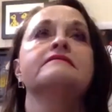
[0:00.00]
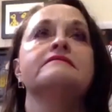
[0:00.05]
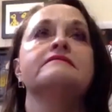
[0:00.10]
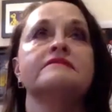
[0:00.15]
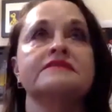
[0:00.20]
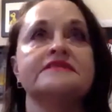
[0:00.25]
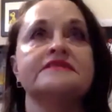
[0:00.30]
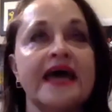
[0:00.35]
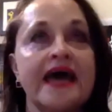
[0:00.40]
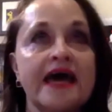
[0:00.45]

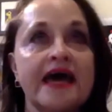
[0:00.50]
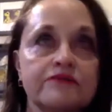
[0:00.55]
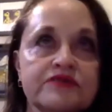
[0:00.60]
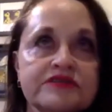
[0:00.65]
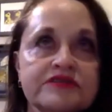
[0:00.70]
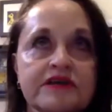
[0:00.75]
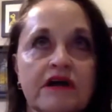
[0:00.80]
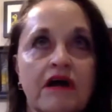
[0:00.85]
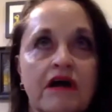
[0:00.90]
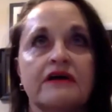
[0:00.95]
the dad
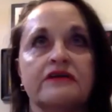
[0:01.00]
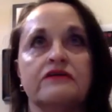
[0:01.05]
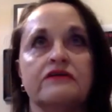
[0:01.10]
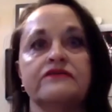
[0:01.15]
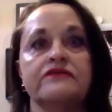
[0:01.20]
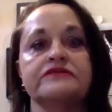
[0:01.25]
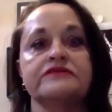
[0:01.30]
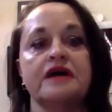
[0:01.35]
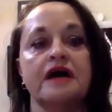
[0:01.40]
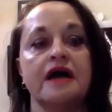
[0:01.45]
was gone
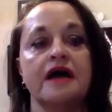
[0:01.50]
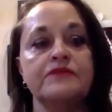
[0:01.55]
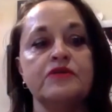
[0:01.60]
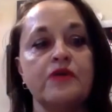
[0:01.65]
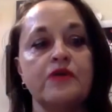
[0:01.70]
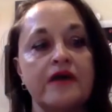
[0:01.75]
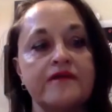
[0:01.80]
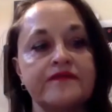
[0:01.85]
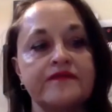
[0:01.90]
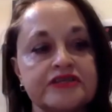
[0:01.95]
all the time.
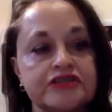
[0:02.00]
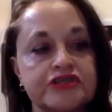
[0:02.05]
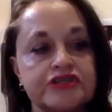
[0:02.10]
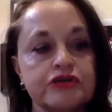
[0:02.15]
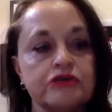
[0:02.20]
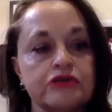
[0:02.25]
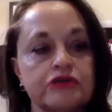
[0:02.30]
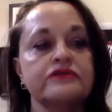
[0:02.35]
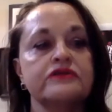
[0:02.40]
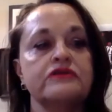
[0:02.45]
You have these
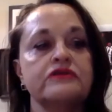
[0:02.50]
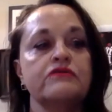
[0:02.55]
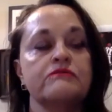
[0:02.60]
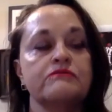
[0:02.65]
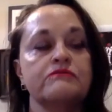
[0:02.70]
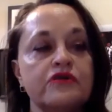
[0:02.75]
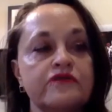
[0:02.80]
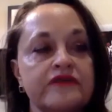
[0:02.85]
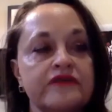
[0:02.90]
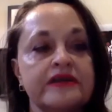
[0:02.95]
children who are
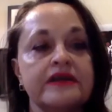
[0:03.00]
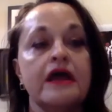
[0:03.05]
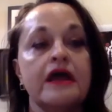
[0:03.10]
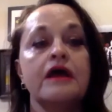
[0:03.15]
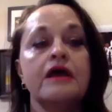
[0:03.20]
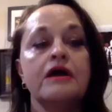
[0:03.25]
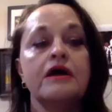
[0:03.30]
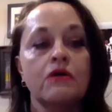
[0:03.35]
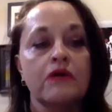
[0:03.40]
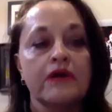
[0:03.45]
moving,
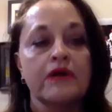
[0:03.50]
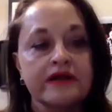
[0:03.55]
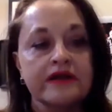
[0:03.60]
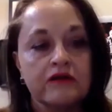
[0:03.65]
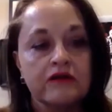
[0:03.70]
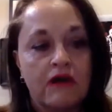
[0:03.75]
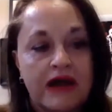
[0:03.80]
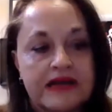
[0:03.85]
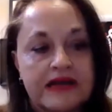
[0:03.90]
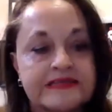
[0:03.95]
who are in
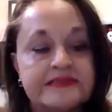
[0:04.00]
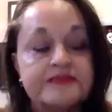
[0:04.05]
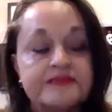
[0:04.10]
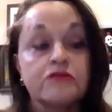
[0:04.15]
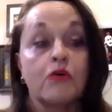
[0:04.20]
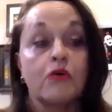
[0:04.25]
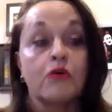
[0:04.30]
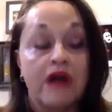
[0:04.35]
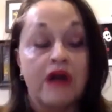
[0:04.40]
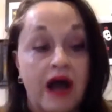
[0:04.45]
crisis
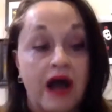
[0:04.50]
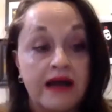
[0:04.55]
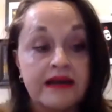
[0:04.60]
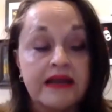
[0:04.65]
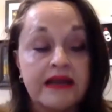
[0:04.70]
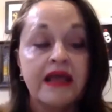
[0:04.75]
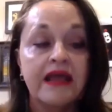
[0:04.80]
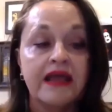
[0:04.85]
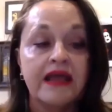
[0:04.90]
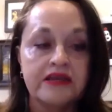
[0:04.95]
or not,
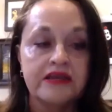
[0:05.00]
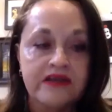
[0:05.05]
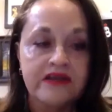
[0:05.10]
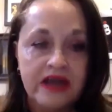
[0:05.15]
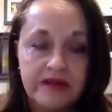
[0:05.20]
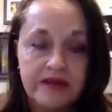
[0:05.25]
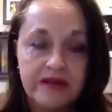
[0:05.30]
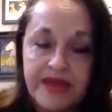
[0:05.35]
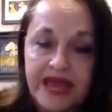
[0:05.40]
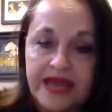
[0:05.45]
and you got
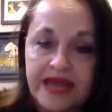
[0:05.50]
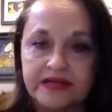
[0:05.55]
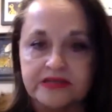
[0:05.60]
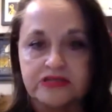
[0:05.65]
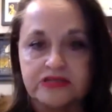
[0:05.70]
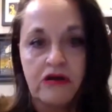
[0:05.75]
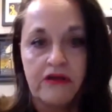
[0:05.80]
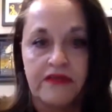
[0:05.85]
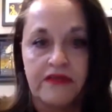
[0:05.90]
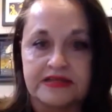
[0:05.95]
to
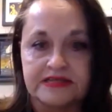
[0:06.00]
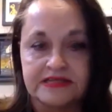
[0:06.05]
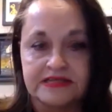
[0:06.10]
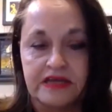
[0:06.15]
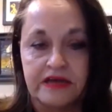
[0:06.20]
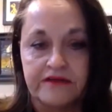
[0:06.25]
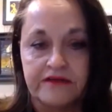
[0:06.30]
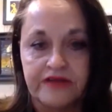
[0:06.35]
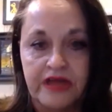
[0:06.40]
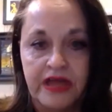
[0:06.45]
manage all that
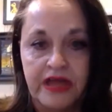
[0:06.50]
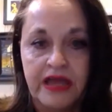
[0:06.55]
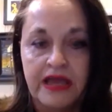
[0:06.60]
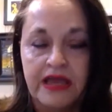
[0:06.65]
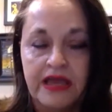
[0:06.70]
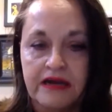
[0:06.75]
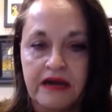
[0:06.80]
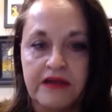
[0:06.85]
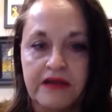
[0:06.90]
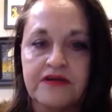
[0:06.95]
stuff.
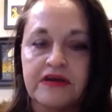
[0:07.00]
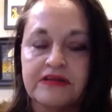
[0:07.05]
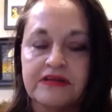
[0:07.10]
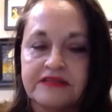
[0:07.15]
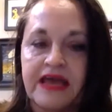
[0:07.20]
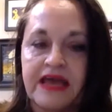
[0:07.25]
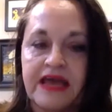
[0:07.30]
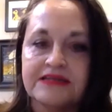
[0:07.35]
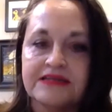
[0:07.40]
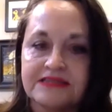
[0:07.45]
And I thought
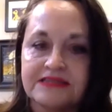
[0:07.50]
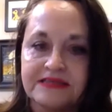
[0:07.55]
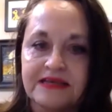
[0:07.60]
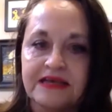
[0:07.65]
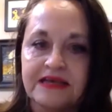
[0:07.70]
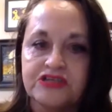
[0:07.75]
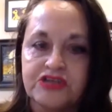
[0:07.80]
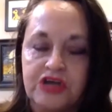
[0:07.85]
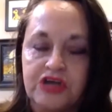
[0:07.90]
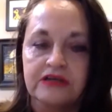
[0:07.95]
that's
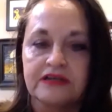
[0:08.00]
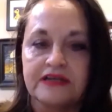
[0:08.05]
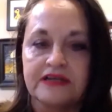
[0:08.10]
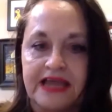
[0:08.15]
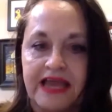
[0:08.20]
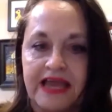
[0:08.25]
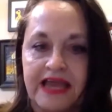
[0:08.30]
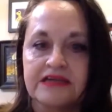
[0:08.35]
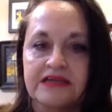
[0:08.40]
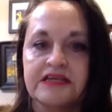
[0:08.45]
a
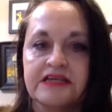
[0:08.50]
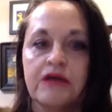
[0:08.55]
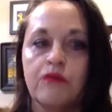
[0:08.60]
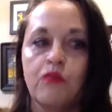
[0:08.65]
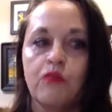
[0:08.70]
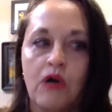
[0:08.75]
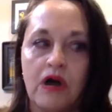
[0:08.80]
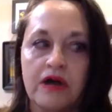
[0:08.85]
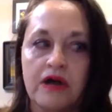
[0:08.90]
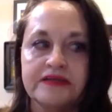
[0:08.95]
juggling act I
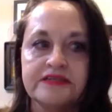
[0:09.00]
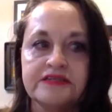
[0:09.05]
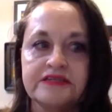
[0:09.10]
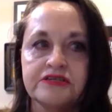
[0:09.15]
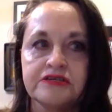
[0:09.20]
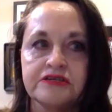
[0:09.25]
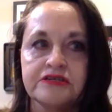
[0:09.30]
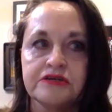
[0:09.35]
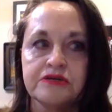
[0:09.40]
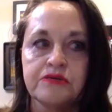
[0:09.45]
wanted
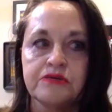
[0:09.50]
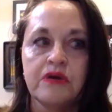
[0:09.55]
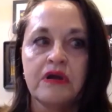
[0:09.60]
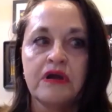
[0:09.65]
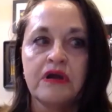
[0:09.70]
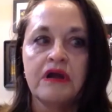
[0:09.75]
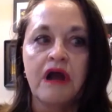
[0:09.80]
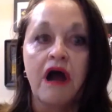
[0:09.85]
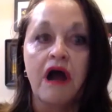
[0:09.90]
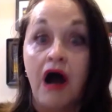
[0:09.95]
to
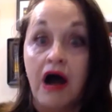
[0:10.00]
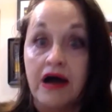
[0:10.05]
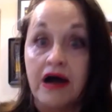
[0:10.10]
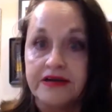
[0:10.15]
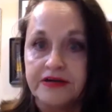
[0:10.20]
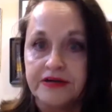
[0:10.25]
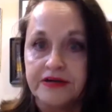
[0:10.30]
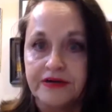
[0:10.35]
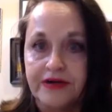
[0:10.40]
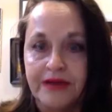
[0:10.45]

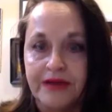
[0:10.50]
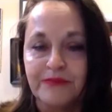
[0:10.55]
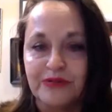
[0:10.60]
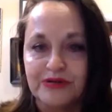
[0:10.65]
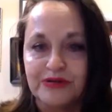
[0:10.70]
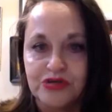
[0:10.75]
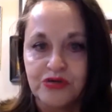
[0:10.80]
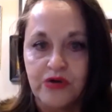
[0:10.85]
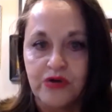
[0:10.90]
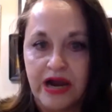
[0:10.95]
honor and
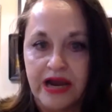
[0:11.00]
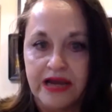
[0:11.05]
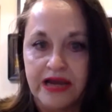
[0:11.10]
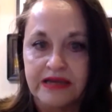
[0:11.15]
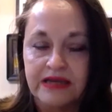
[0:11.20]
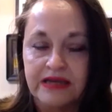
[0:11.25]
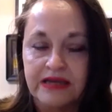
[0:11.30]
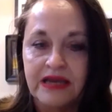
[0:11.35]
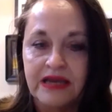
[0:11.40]
portray.